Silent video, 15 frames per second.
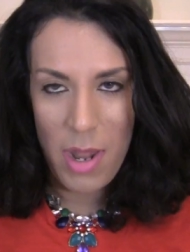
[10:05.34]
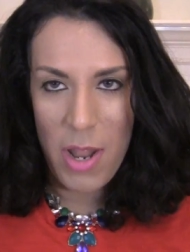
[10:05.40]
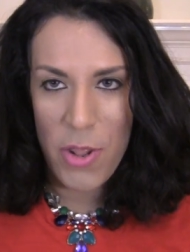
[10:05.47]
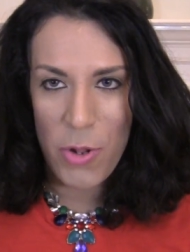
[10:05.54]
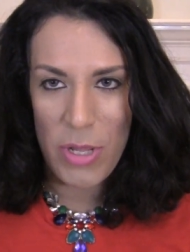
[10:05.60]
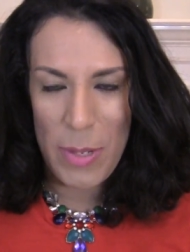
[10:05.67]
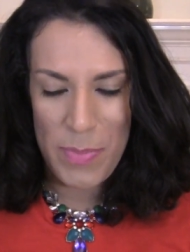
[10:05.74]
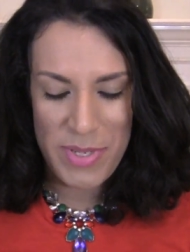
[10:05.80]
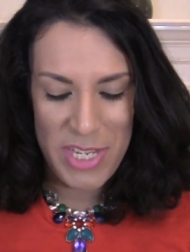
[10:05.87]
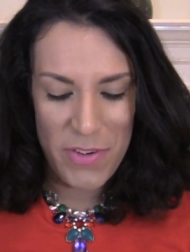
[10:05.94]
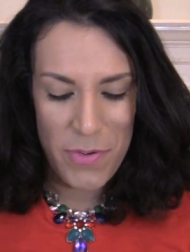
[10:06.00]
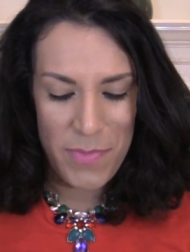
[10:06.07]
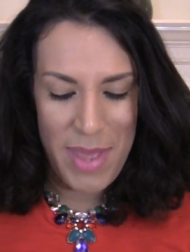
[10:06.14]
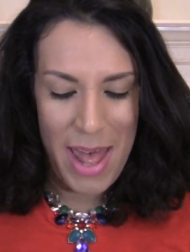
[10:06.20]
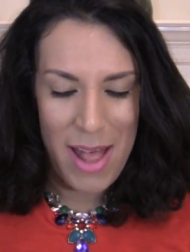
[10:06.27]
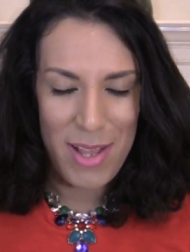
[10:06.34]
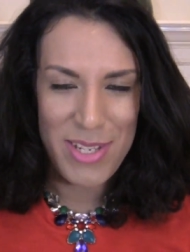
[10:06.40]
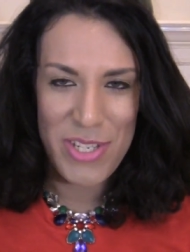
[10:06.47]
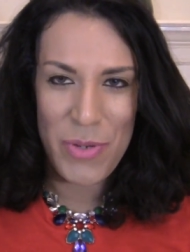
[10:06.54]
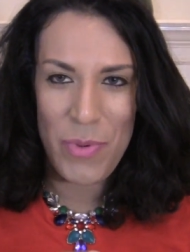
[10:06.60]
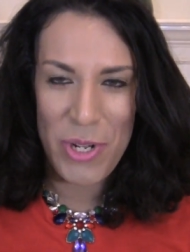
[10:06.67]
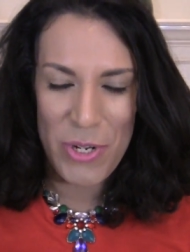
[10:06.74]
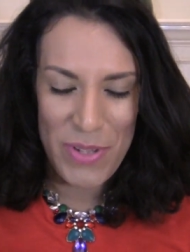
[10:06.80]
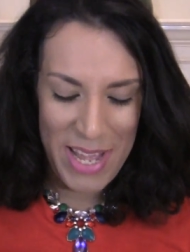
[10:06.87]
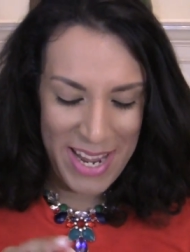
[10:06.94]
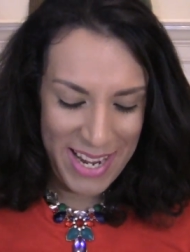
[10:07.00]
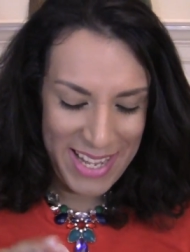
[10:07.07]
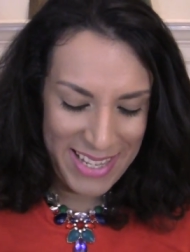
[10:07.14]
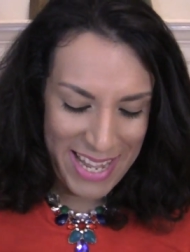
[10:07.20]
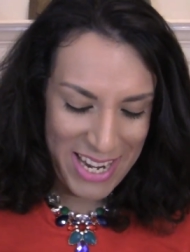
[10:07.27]
Another lipstick from the Alice in
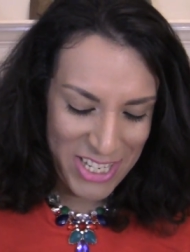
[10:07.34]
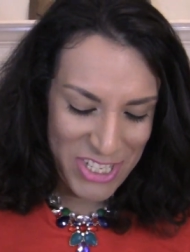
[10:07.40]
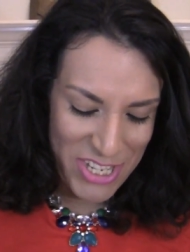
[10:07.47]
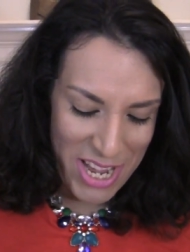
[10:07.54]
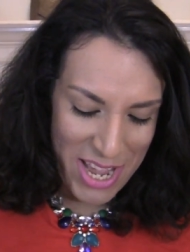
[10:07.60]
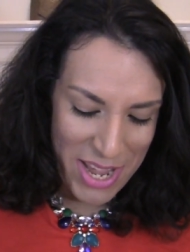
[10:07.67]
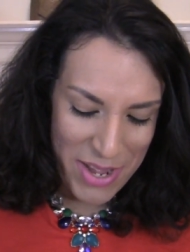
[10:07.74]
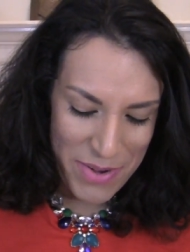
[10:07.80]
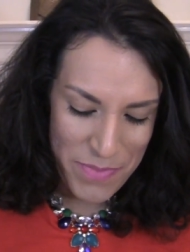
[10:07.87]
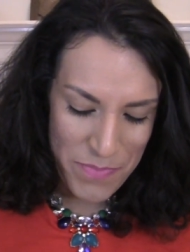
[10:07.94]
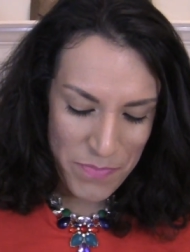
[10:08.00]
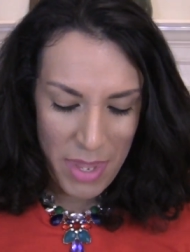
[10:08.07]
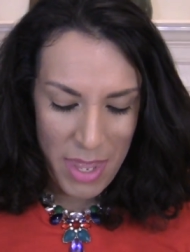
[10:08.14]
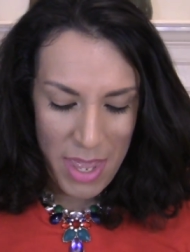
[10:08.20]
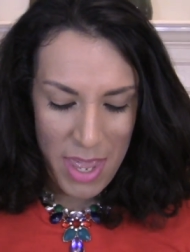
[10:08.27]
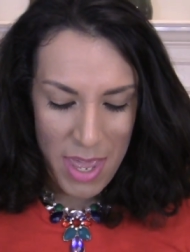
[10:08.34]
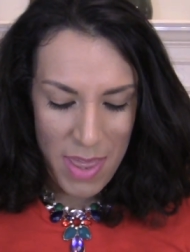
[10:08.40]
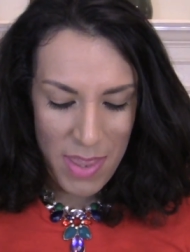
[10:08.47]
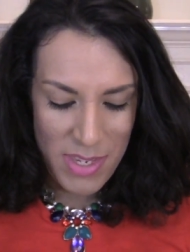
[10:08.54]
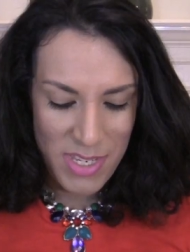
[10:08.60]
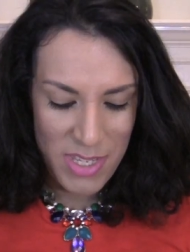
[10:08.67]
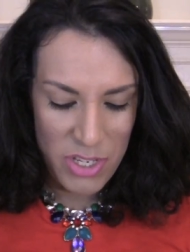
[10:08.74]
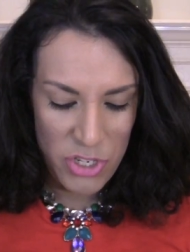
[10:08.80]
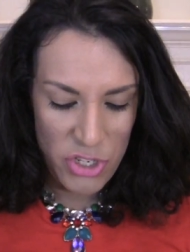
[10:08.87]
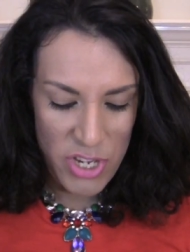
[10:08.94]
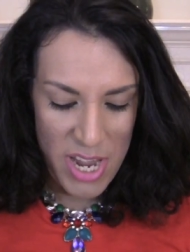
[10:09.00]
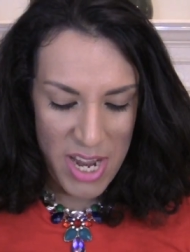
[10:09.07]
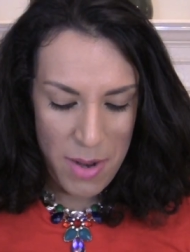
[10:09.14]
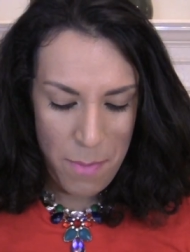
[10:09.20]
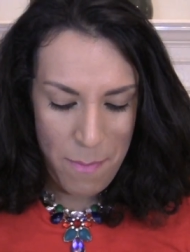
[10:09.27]
Wonderland collection. This is in the
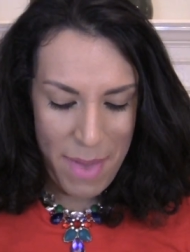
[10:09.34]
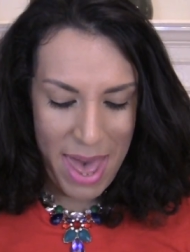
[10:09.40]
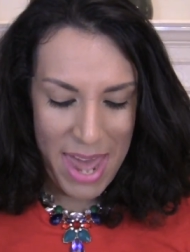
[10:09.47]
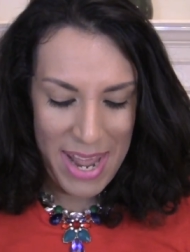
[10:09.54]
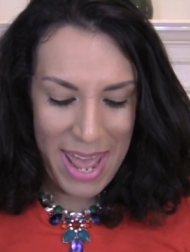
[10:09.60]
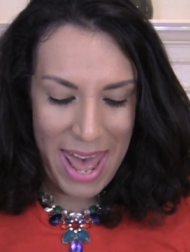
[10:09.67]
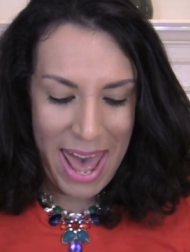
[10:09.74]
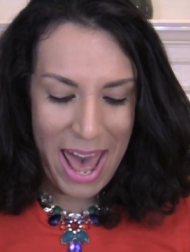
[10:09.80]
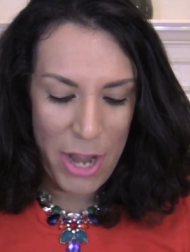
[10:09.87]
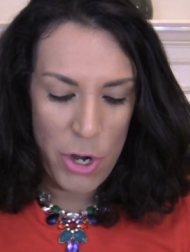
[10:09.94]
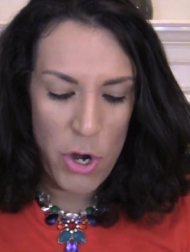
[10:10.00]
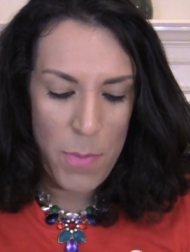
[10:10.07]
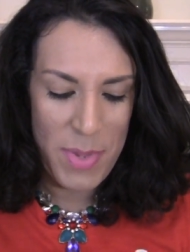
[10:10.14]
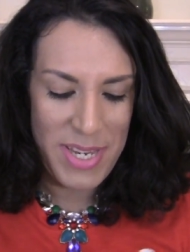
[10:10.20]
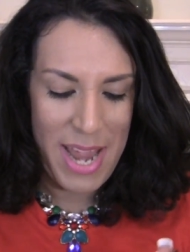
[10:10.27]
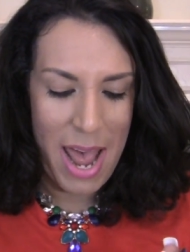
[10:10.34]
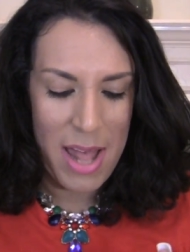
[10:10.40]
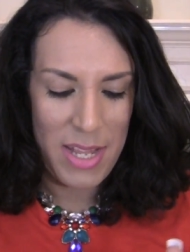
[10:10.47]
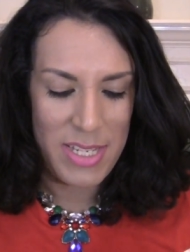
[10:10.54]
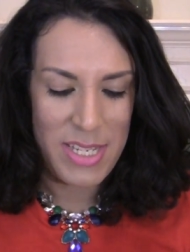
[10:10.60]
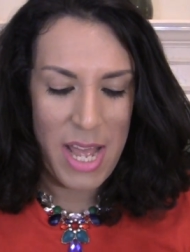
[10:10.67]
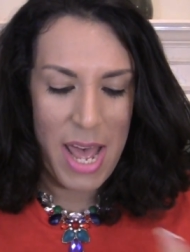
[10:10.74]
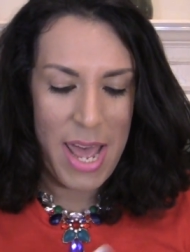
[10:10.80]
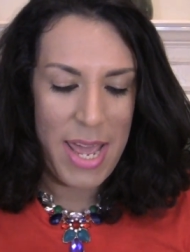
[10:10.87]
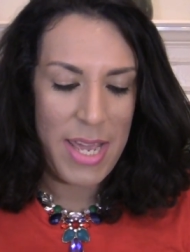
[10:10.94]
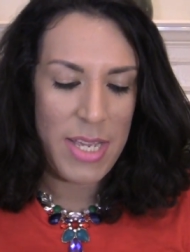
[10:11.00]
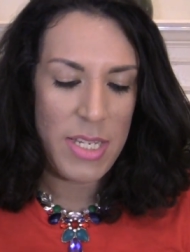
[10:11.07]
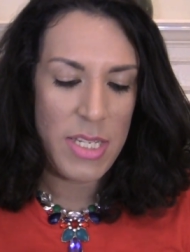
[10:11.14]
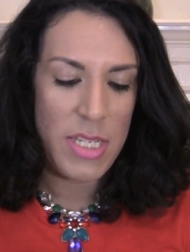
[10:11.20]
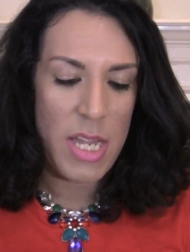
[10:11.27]
shade Mad Hatter,
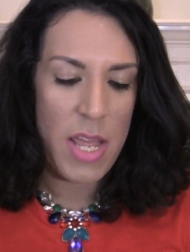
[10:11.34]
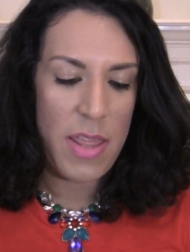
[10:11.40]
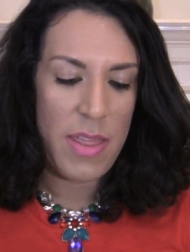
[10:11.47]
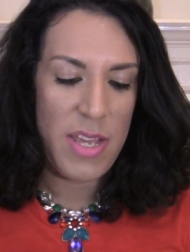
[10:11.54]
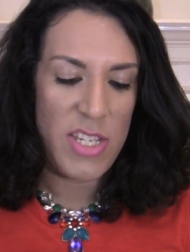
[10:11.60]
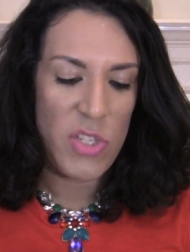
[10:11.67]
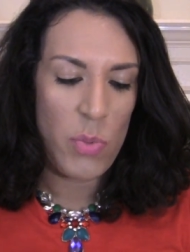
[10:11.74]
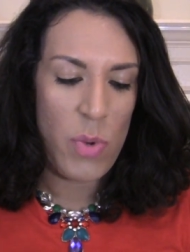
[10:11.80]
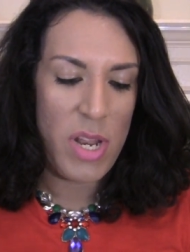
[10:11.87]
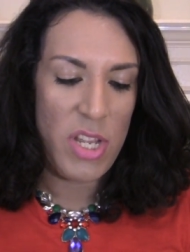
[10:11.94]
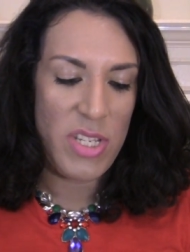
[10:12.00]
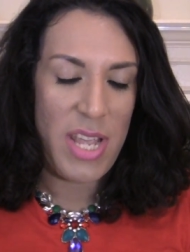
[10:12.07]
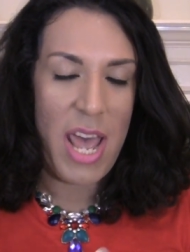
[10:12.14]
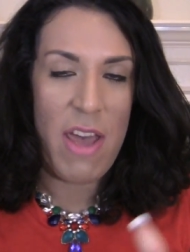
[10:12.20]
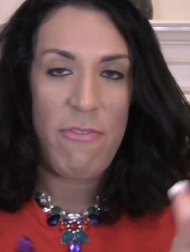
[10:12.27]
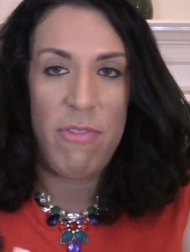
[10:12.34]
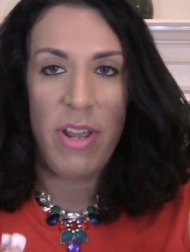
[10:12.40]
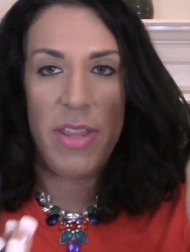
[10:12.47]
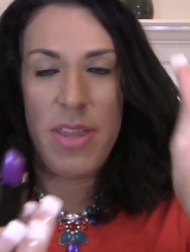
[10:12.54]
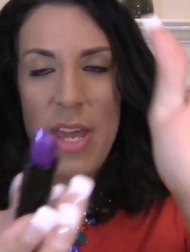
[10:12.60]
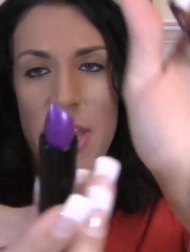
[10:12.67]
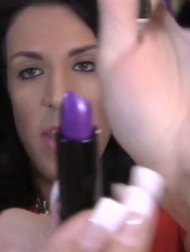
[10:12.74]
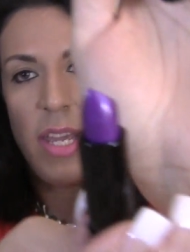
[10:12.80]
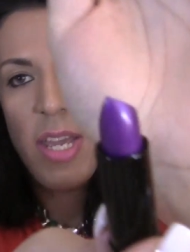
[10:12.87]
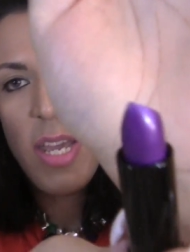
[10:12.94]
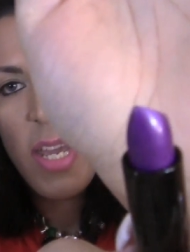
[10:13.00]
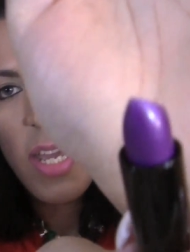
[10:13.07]
metallicized. This one is everything.